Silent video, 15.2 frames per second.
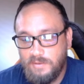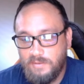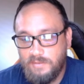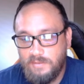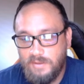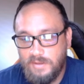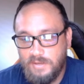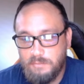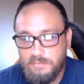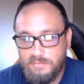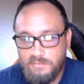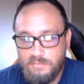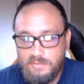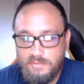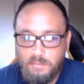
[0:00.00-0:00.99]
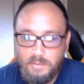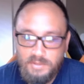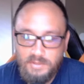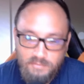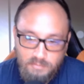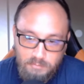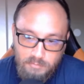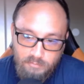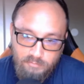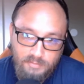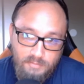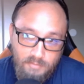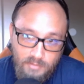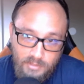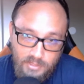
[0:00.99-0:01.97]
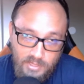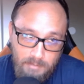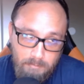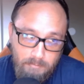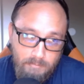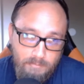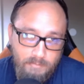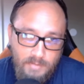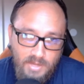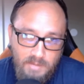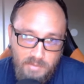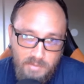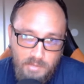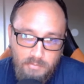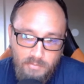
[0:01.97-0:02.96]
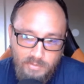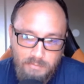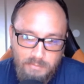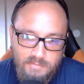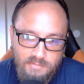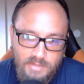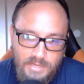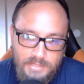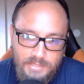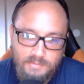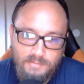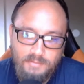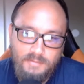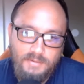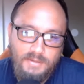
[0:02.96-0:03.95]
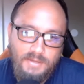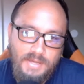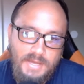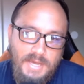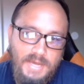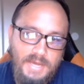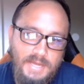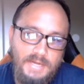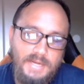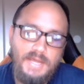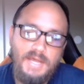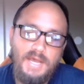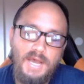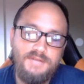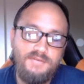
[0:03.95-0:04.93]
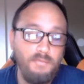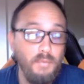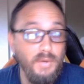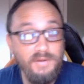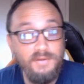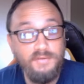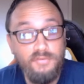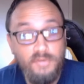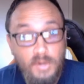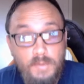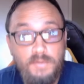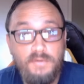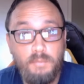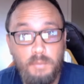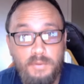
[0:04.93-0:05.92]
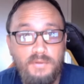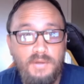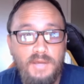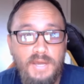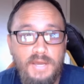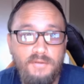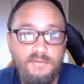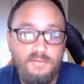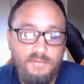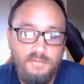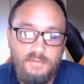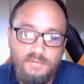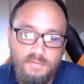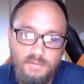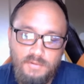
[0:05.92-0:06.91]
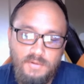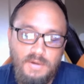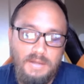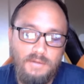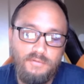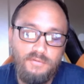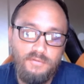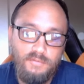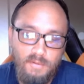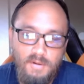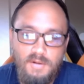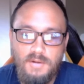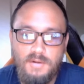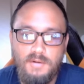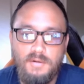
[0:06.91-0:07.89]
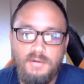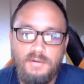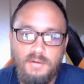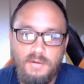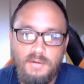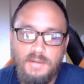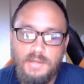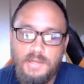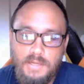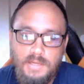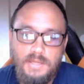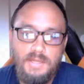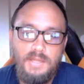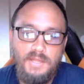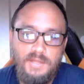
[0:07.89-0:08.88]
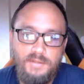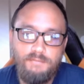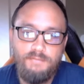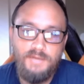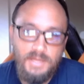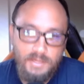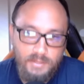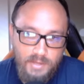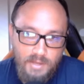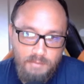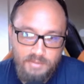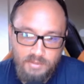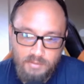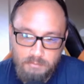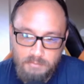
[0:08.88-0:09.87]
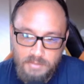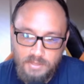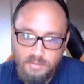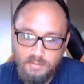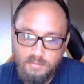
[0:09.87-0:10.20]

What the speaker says: And it was only 22 moves into the game, and my opponent resigned. And I just wanted to share this with you guys, just to show you how strong the Vienna Gambit can be.